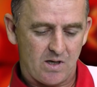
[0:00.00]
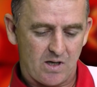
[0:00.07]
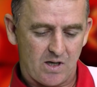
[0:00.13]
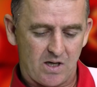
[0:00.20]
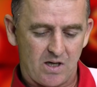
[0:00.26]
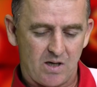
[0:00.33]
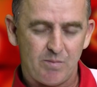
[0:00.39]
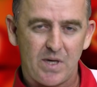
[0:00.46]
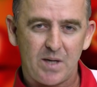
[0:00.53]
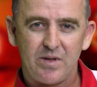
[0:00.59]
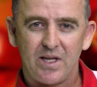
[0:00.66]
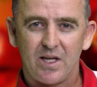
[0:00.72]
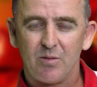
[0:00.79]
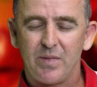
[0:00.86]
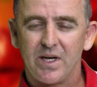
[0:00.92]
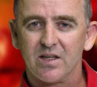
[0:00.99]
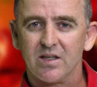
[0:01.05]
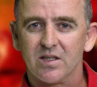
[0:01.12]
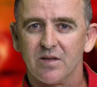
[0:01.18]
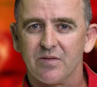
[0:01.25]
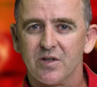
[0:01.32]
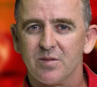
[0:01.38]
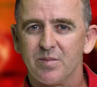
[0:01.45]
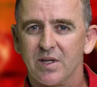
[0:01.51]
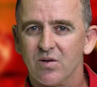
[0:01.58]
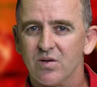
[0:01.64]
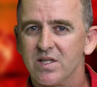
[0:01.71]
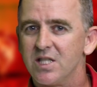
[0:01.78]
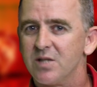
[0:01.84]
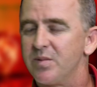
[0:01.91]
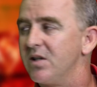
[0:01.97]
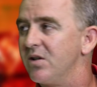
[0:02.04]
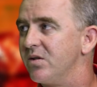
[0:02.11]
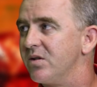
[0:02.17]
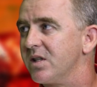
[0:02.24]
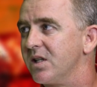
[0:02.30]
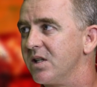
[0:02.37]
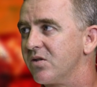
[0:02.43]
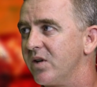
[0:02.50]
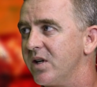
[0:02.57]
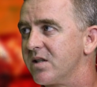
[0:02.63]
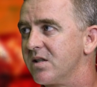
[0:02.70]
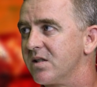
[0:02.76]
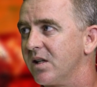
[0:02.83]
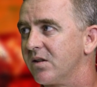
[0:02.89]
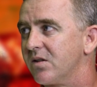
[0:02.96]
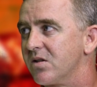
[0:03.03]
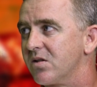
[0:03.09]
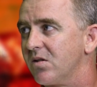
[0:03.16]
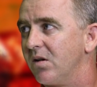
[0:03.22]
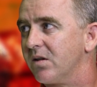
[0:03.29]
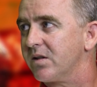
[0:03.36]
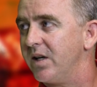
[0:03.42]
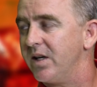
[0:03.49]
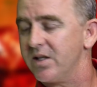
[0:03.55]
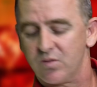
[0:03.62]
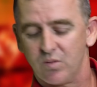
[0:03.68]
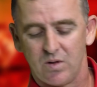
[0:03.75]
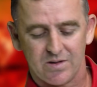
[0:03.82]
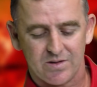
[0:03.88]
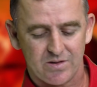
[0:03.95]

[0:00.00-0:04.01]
Maybe that'll make the difference, because he's been losing his races at the start as well.